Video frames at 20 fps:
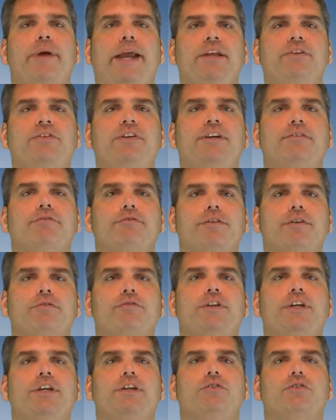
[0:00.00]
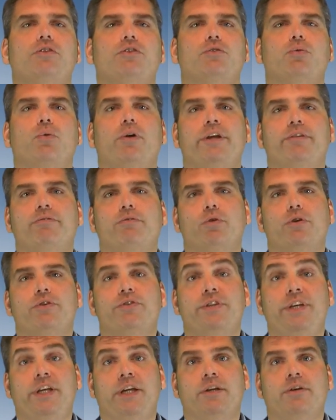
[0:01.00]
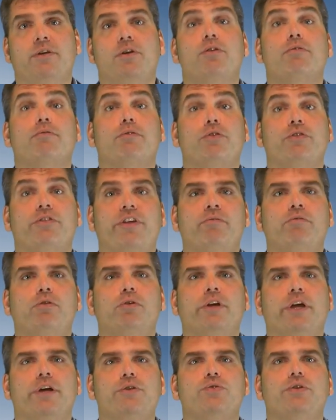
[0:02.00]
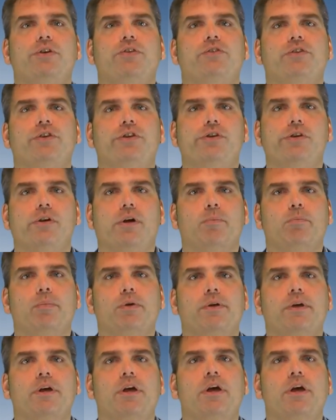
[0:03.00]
eighteen fifty to twenty fourteen for several countries in Europe.